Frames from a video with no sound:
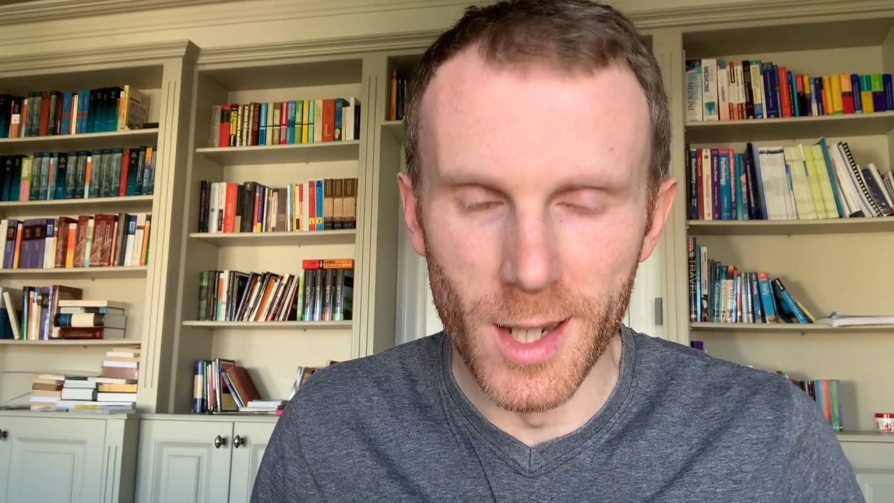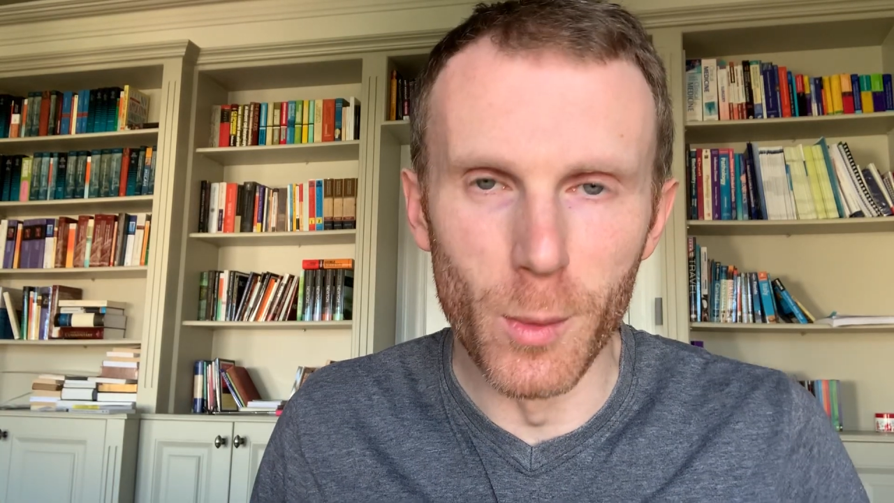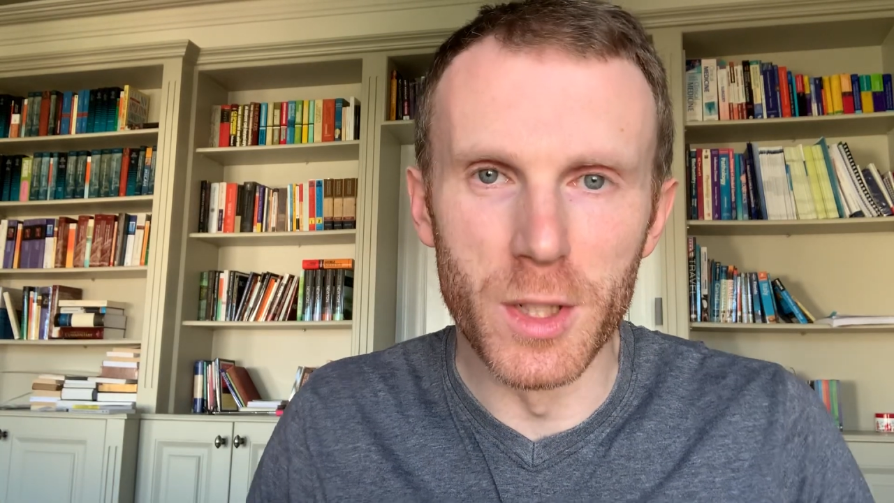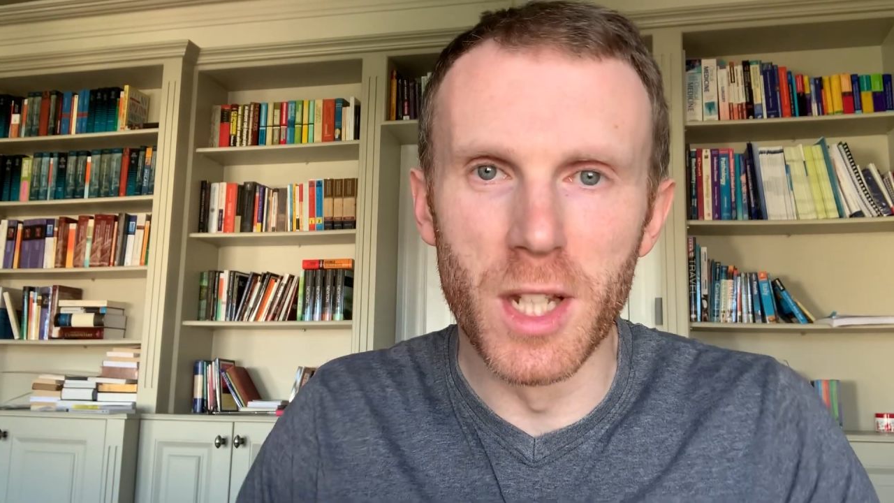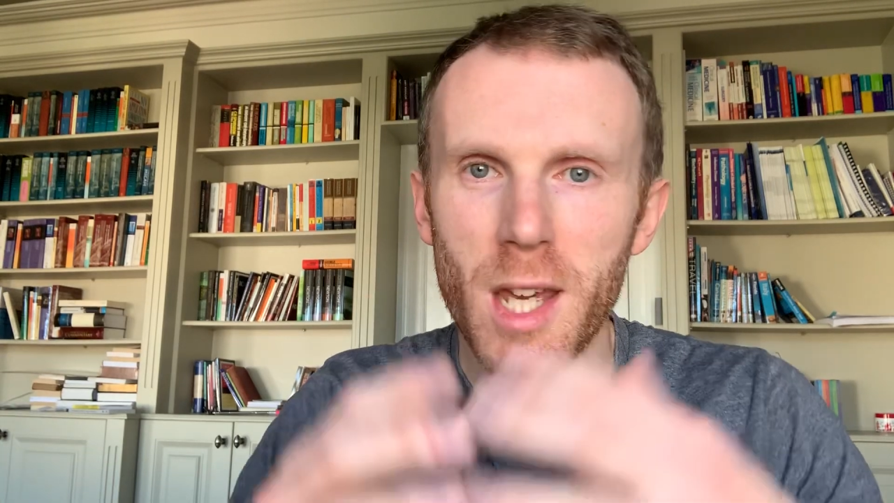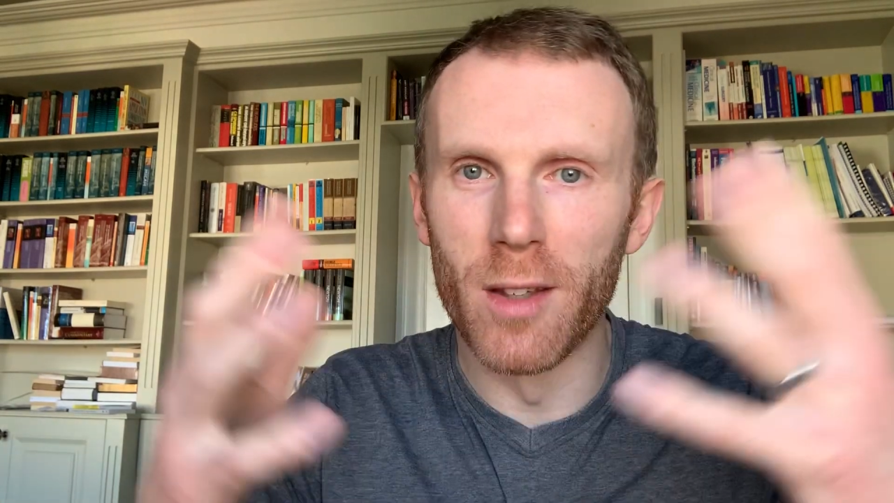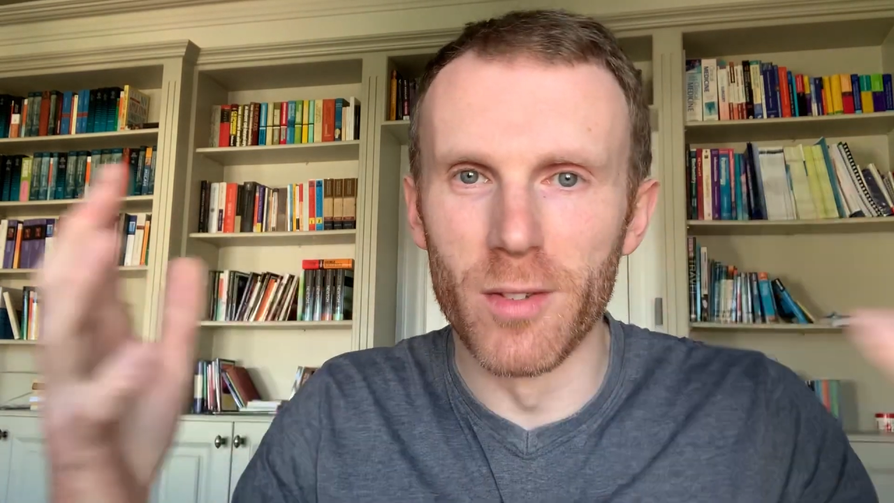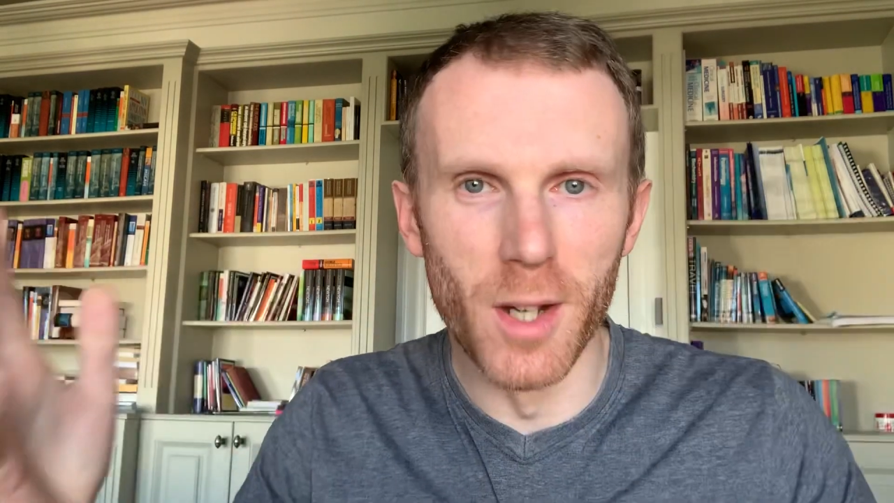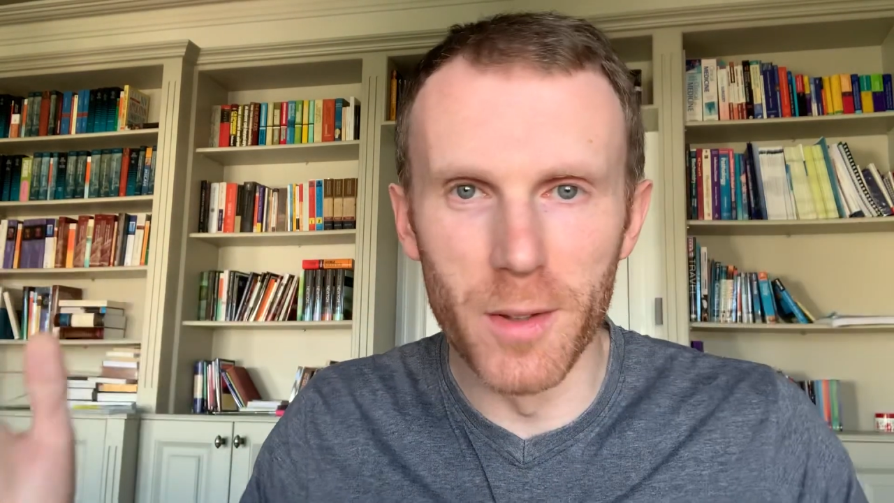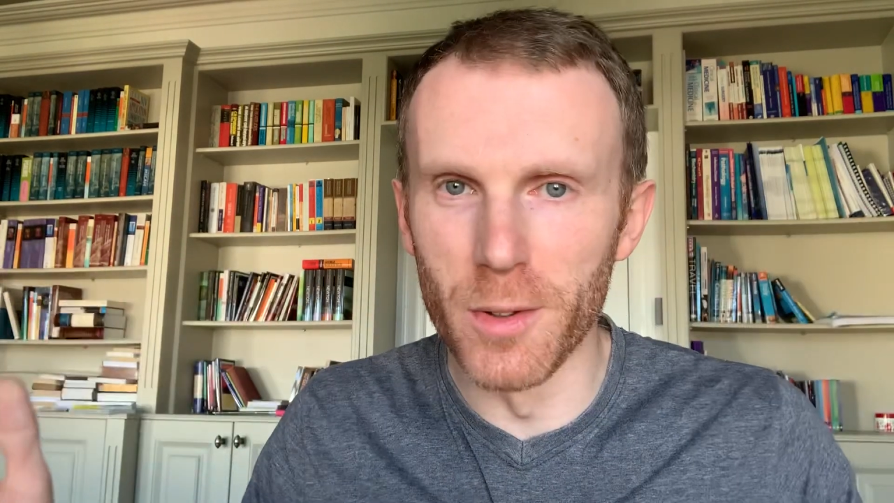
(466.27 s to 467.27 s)
Which
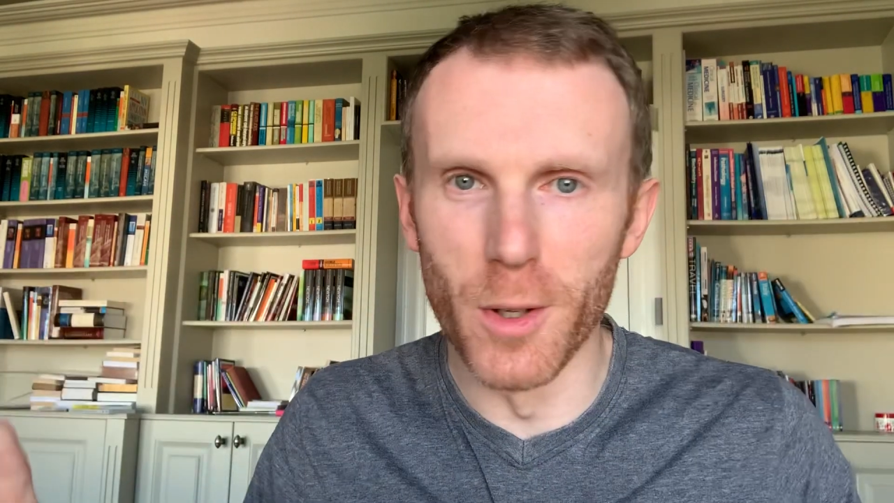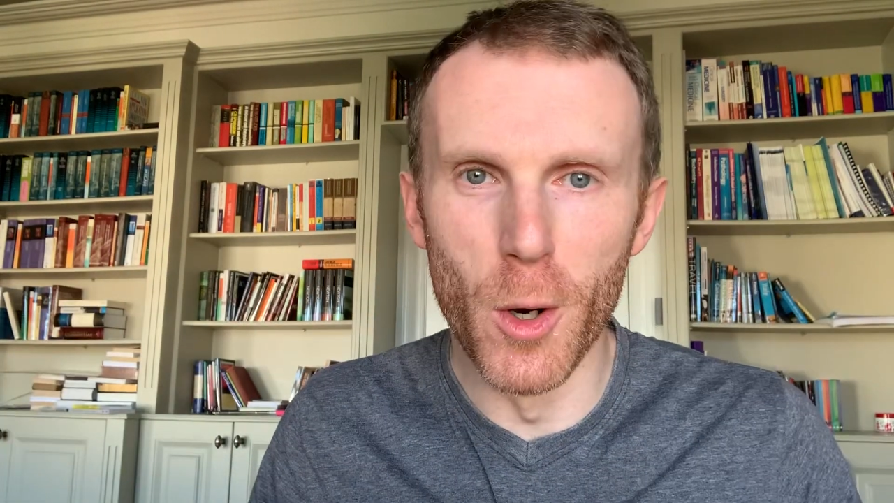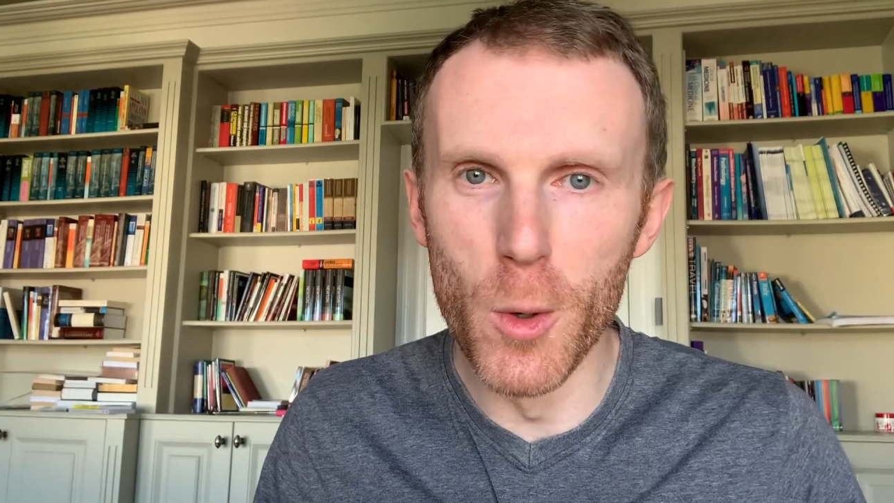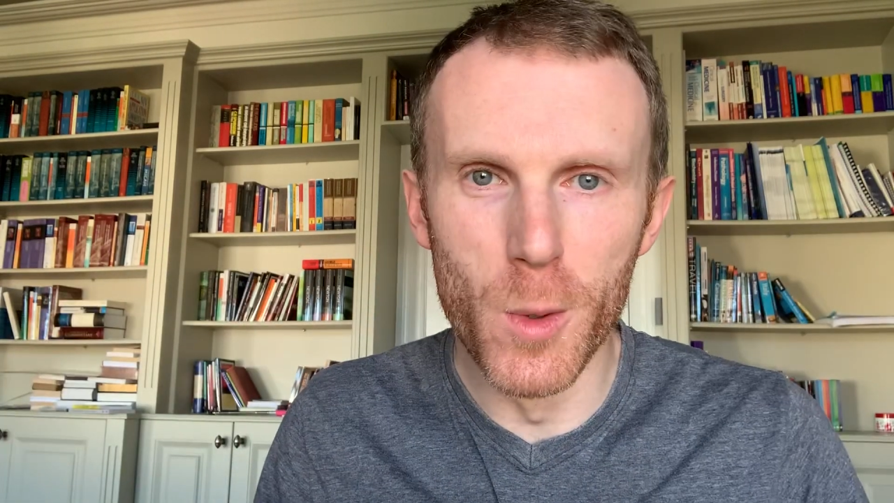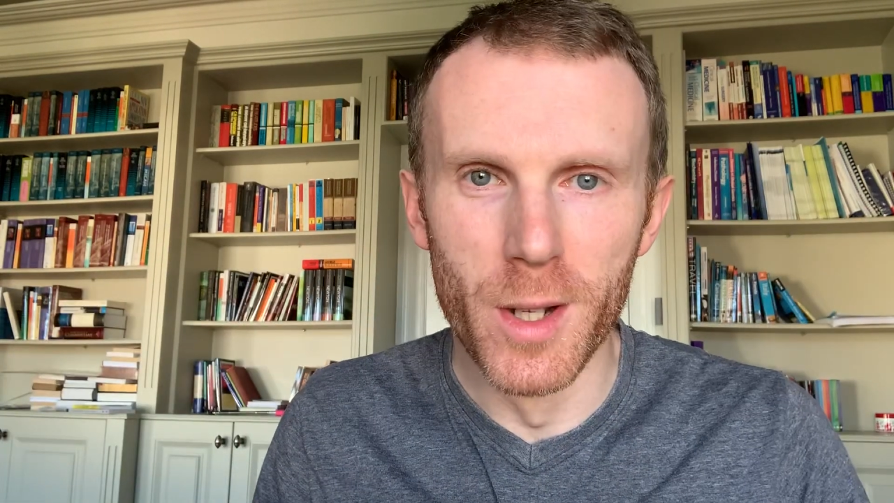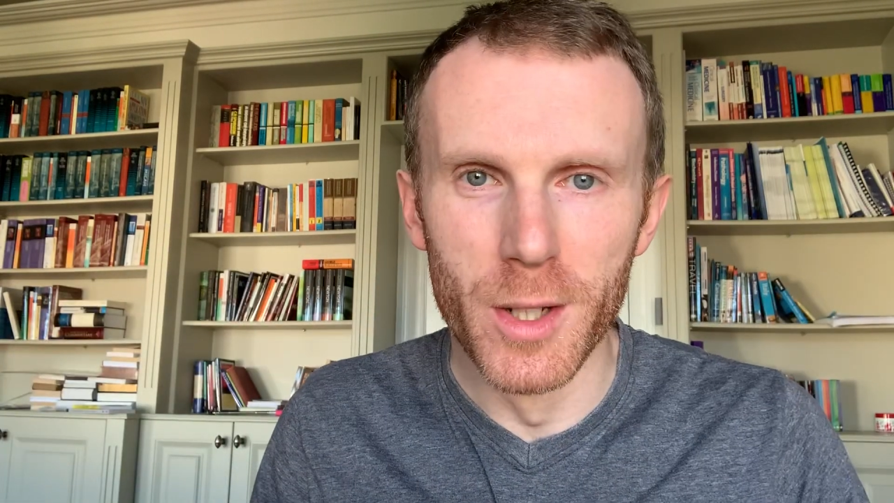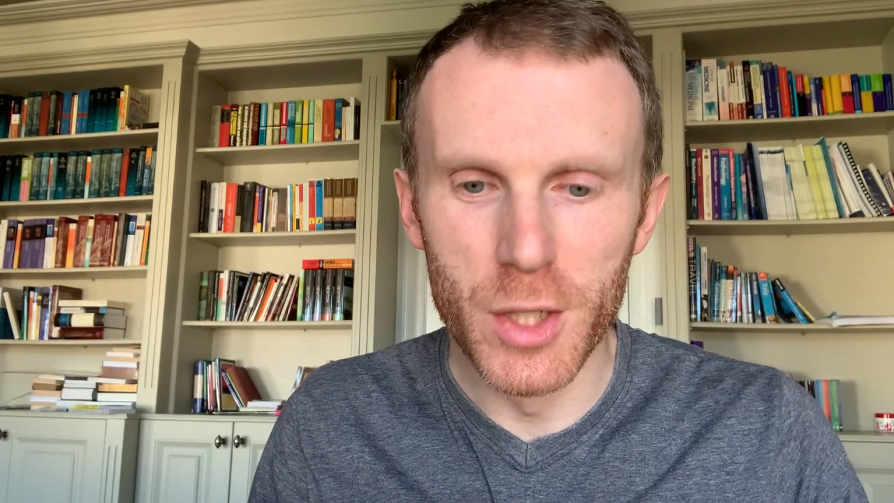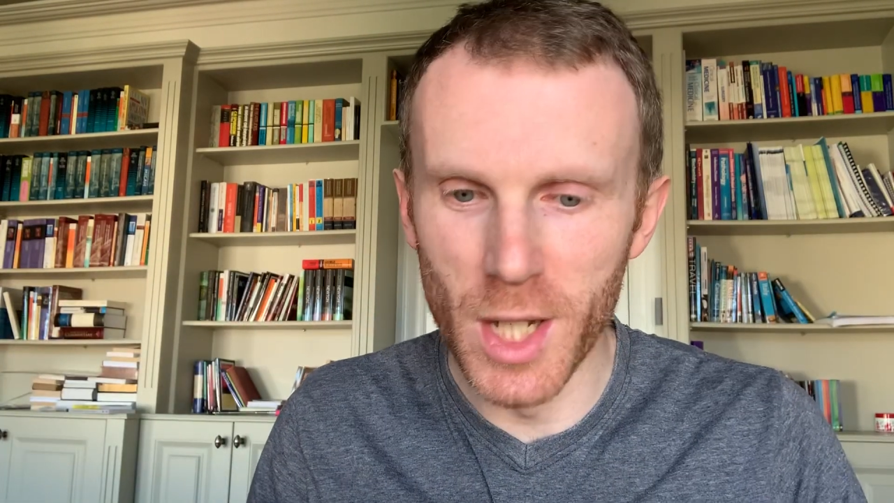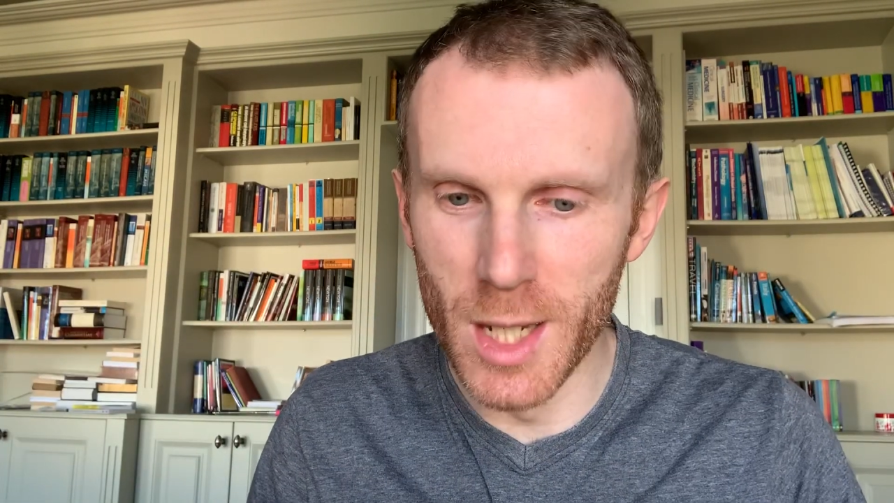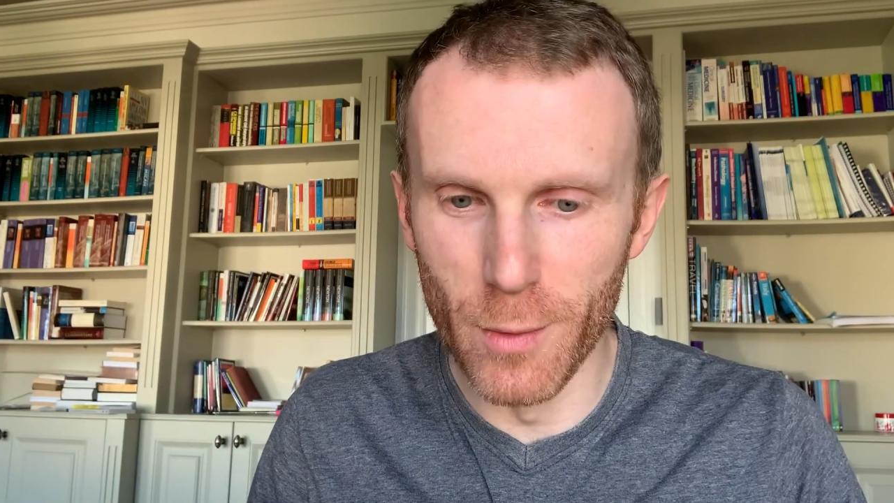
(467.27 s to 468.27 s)
kick-started a whole
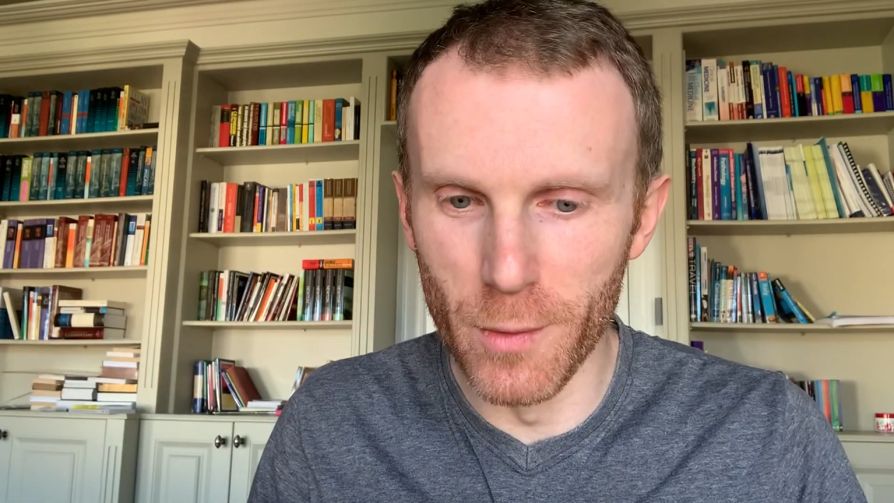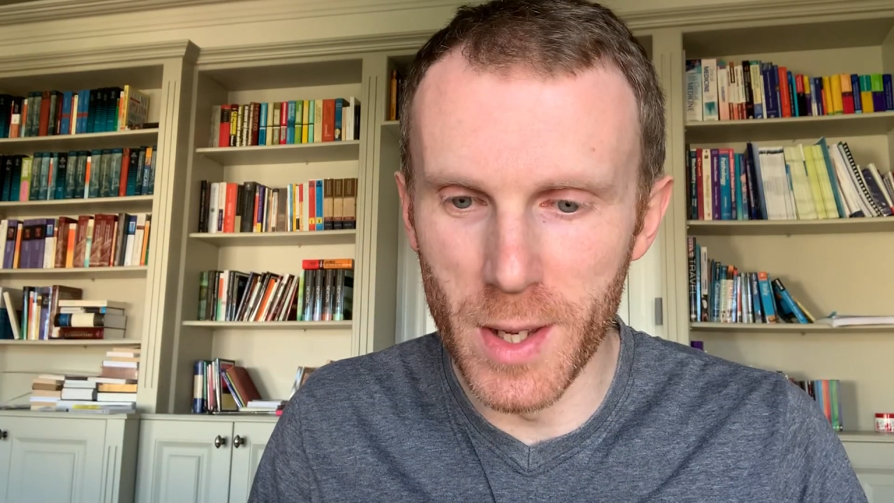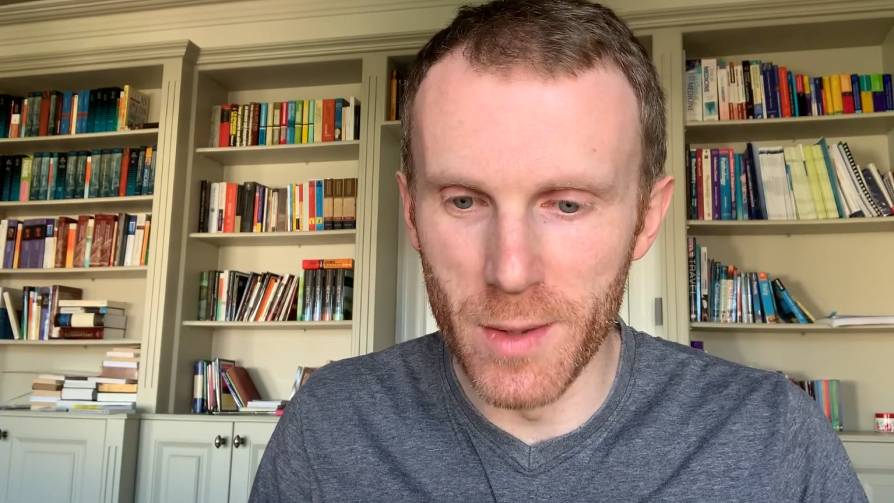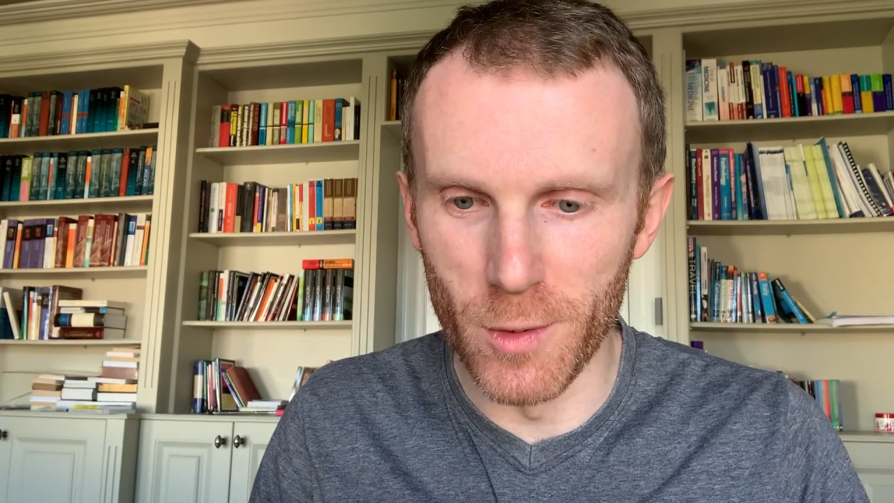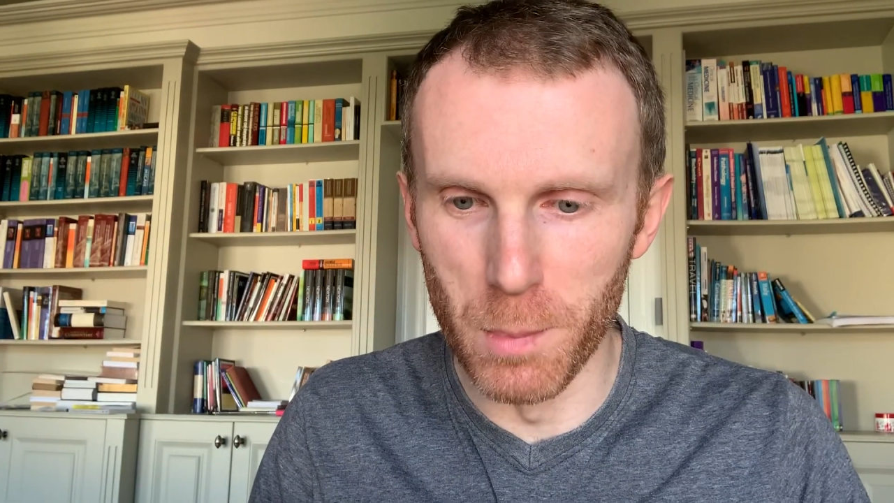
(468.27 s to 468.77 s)
chain of events.